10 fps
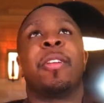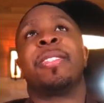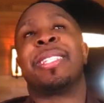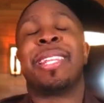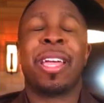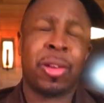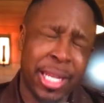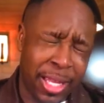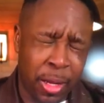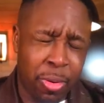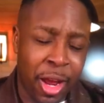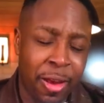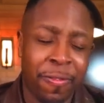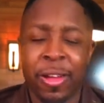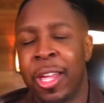Give us this day our daily
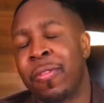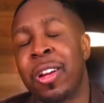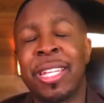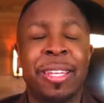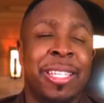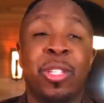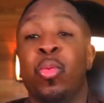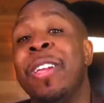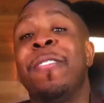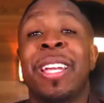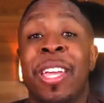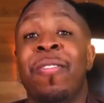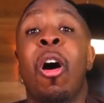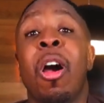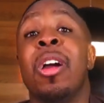bread, and forgive our debts as we
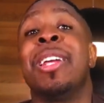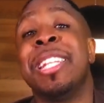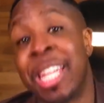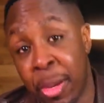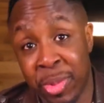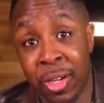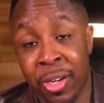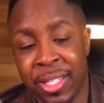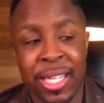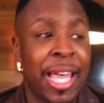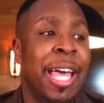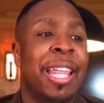forgive our debtors.